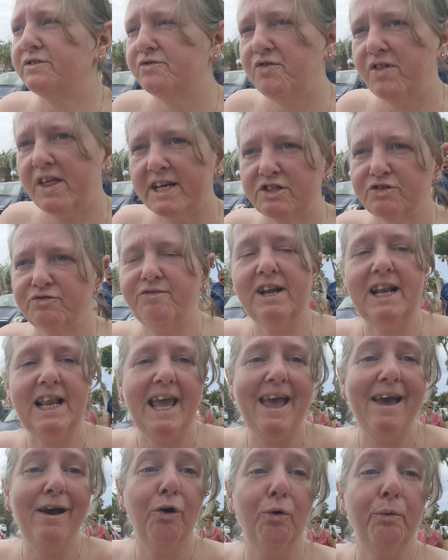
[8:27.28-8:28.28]
that's really
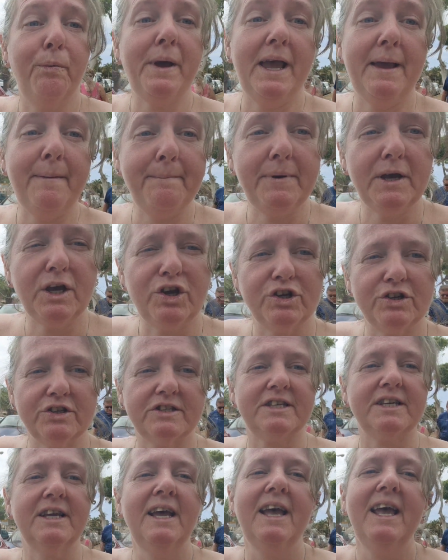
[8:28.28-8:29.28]
helping
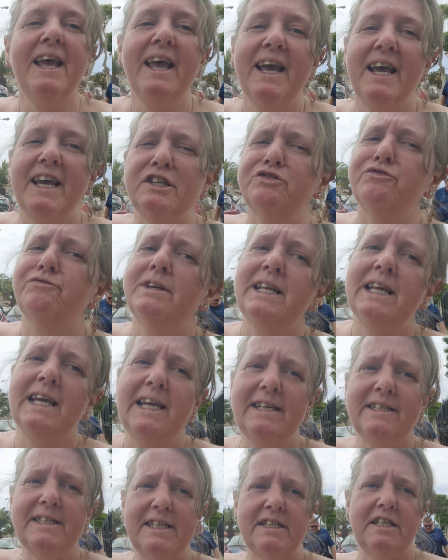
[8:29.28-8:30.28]
because it's really
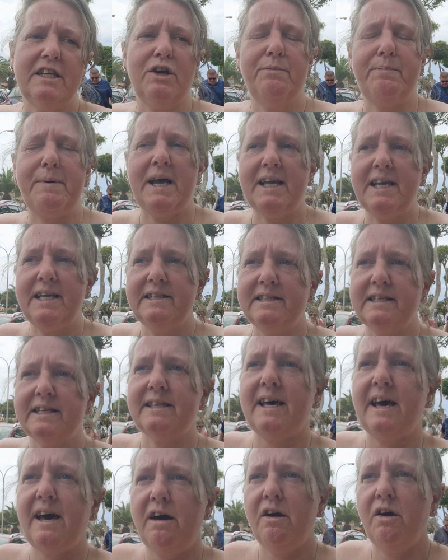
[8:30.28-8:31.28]
easy to go back into
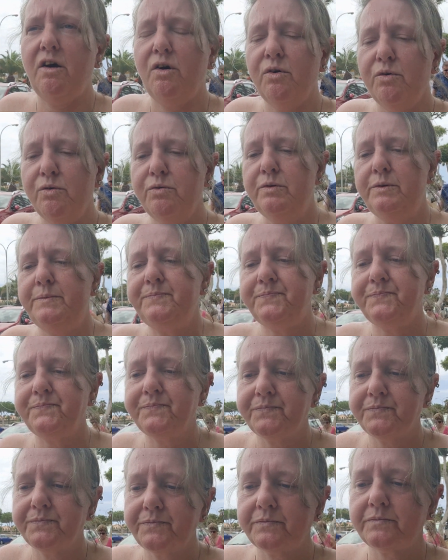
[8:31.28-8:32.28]
that whole
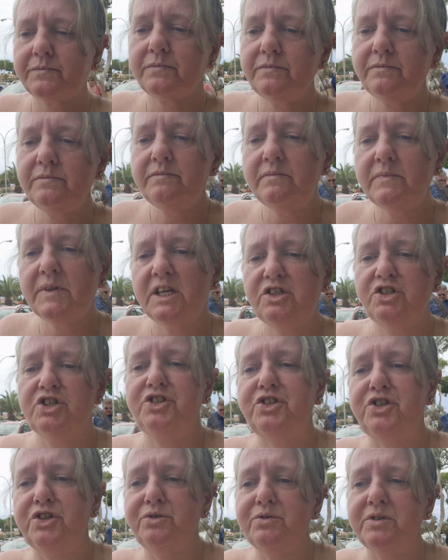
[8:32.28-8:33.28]

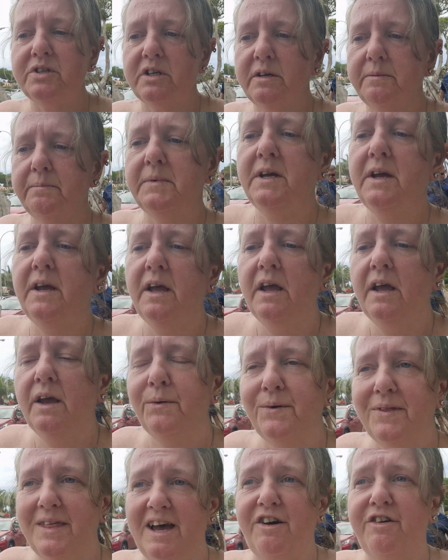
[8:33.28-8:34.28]
just using them
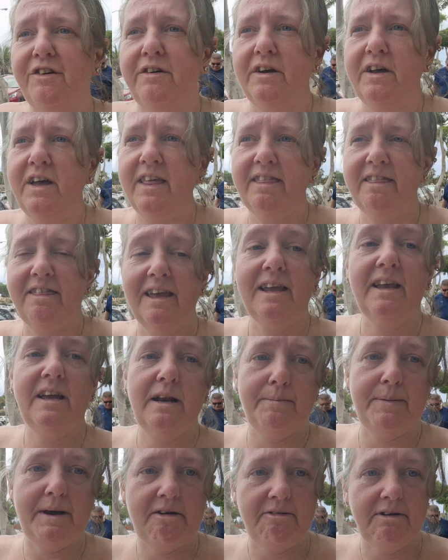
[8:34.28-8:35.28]
without thinking
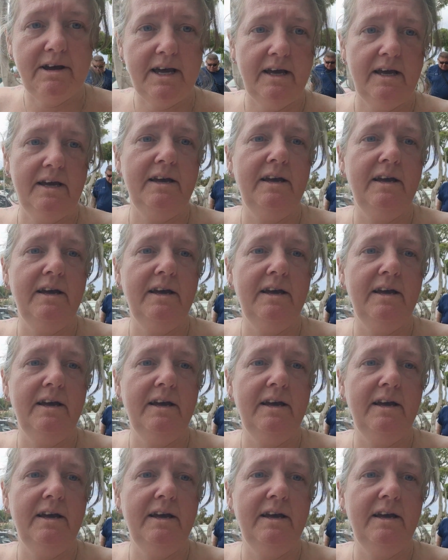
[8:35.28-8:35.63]
about it.